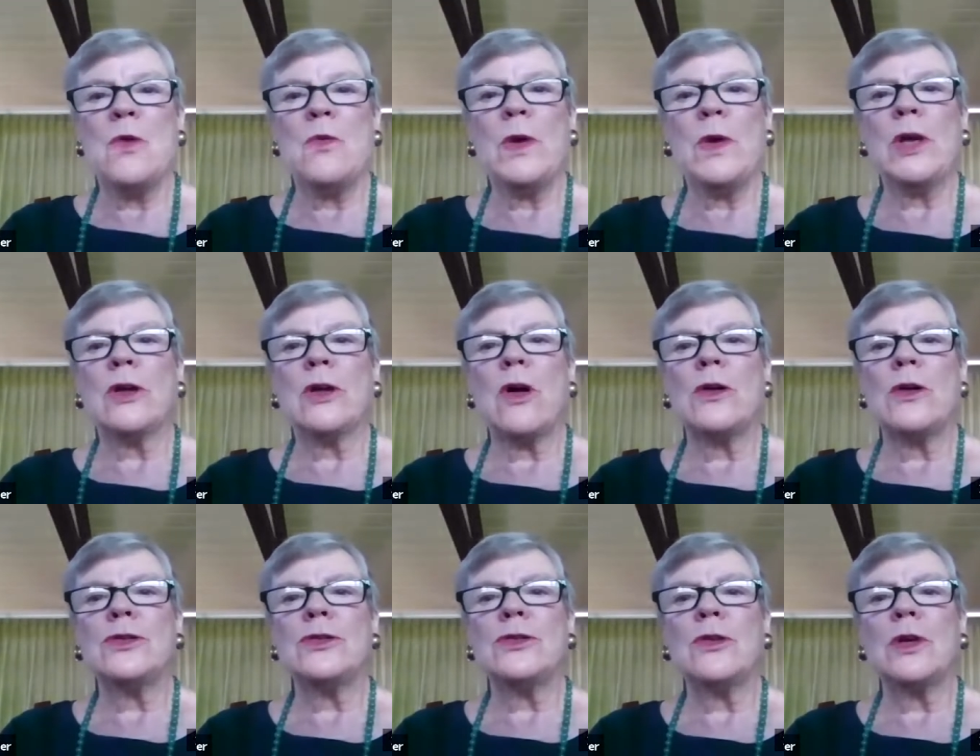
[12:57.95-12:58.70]
We could
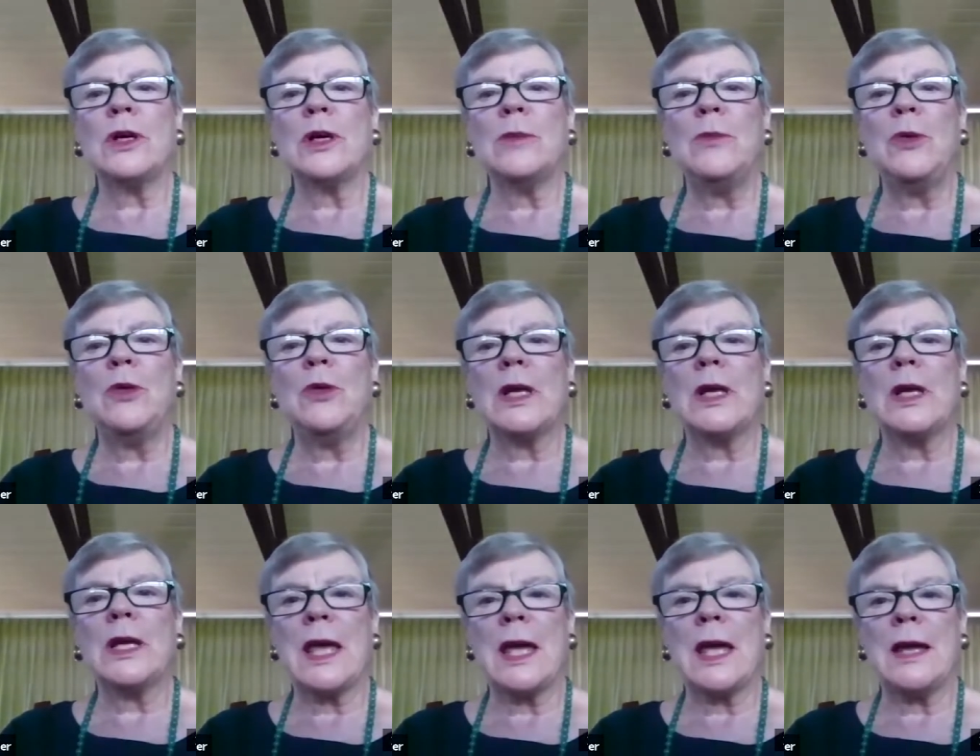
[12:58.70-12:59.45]
also
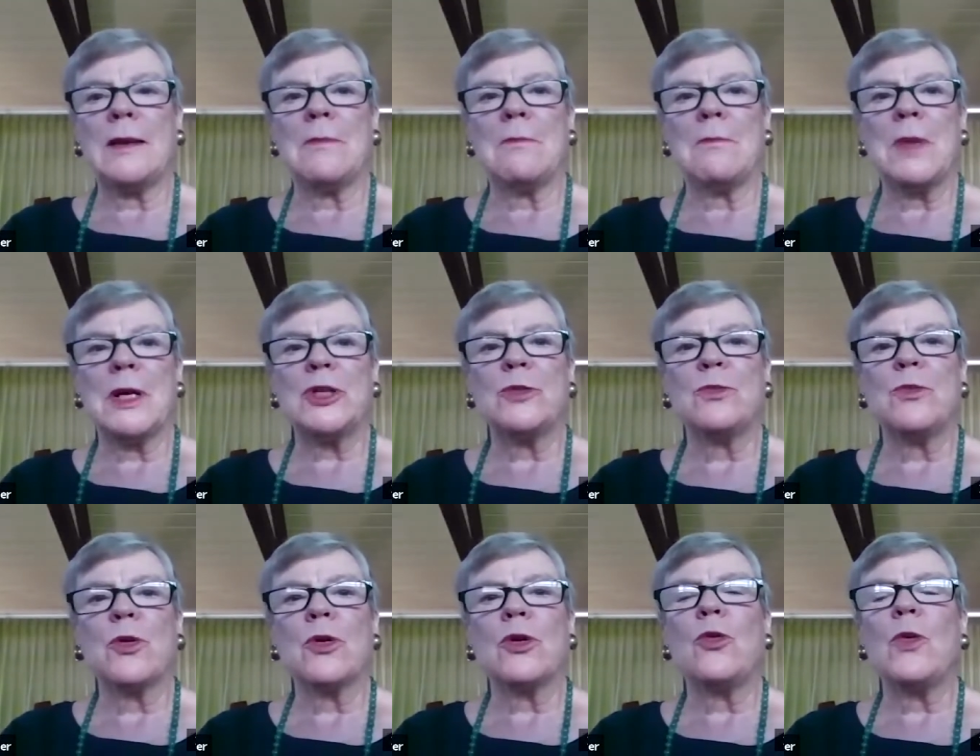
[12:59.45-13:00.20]
communicate
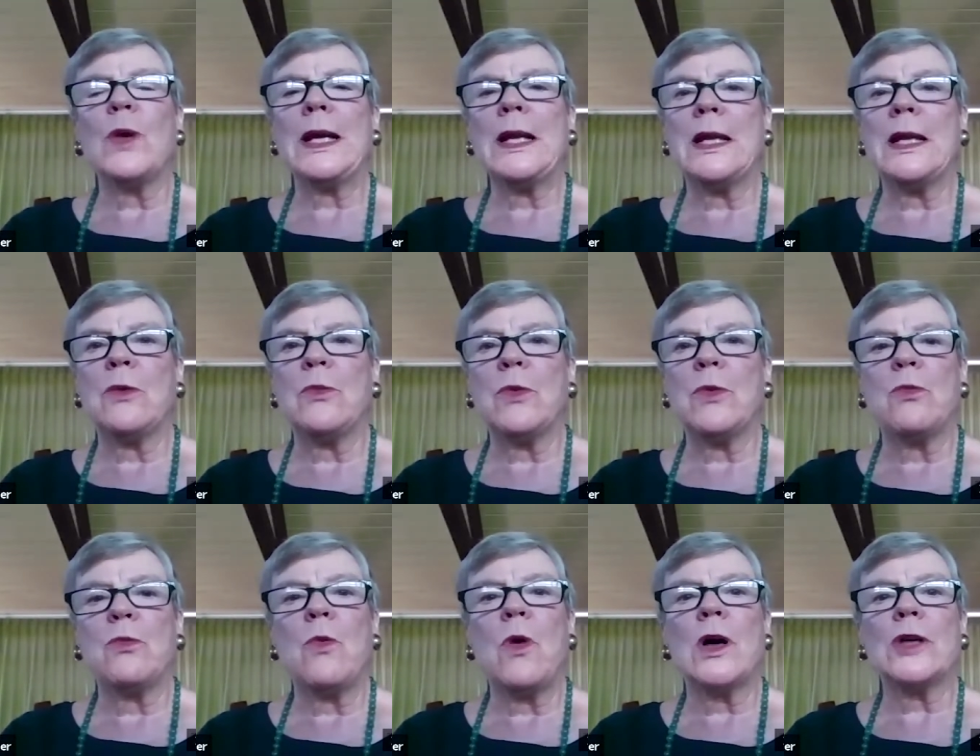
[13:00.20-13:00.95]
much more quickly
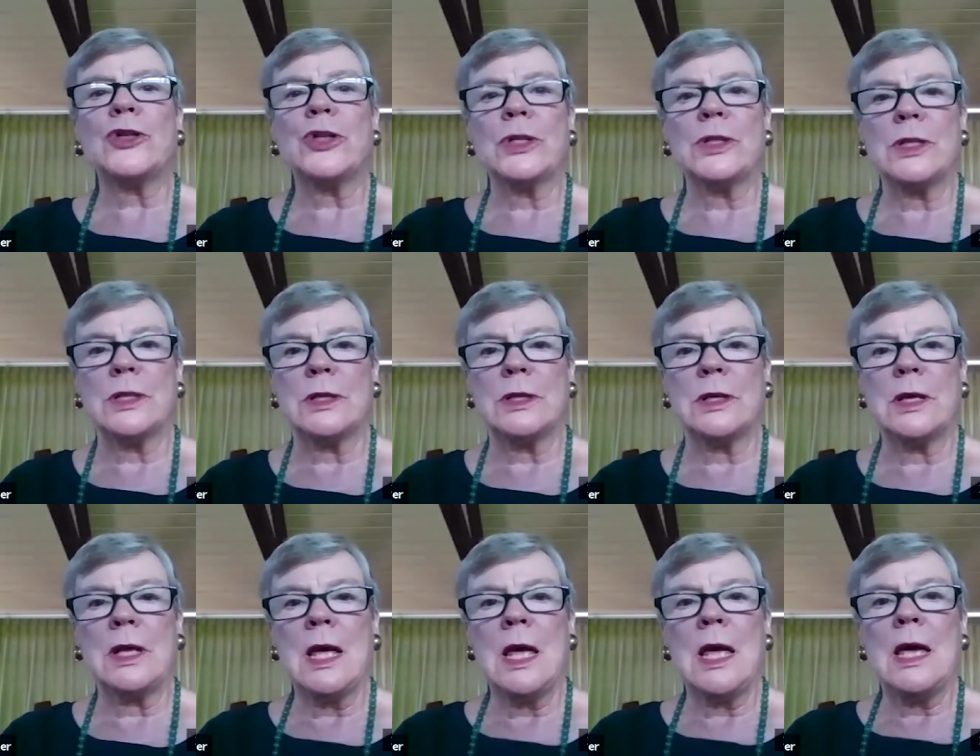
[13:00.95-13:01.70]
with
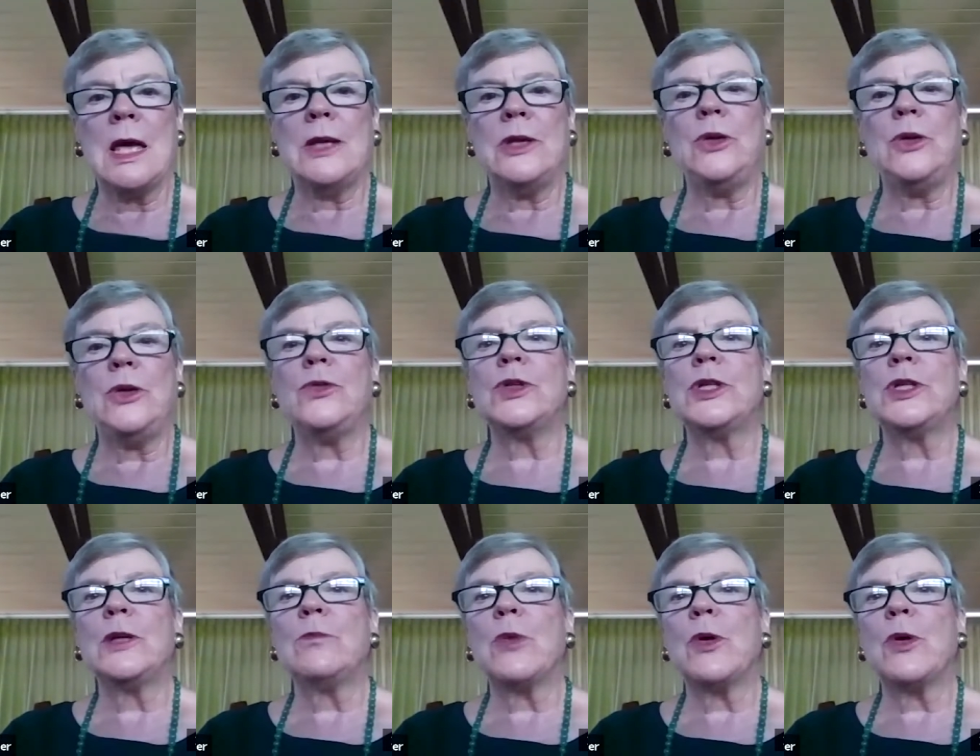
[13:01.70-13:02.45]
Washington
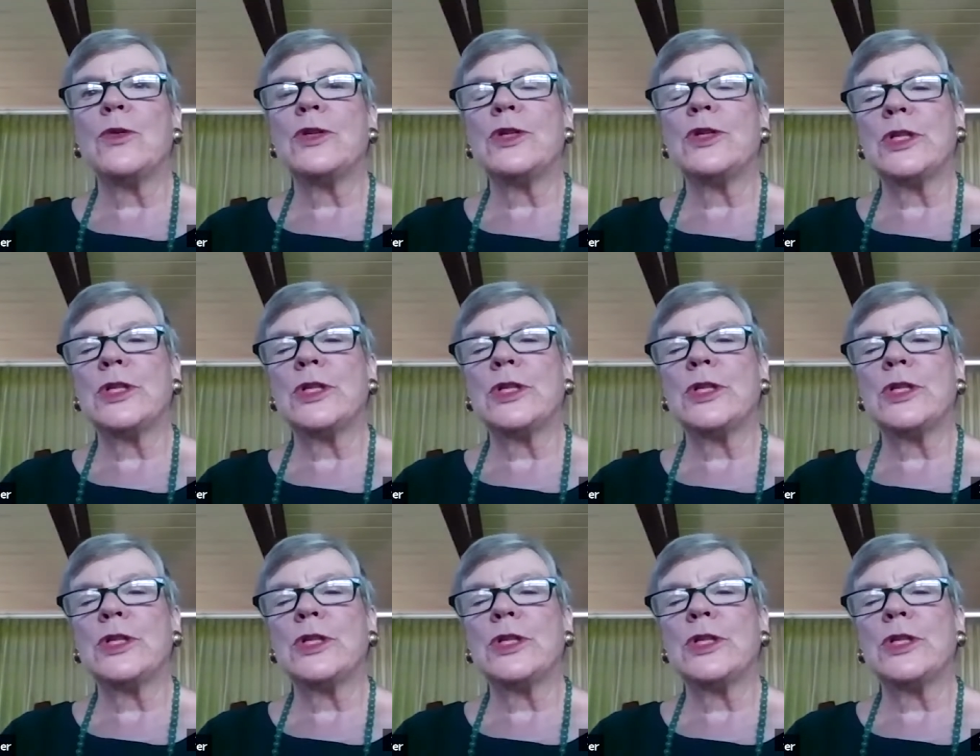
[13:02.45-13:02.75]
using both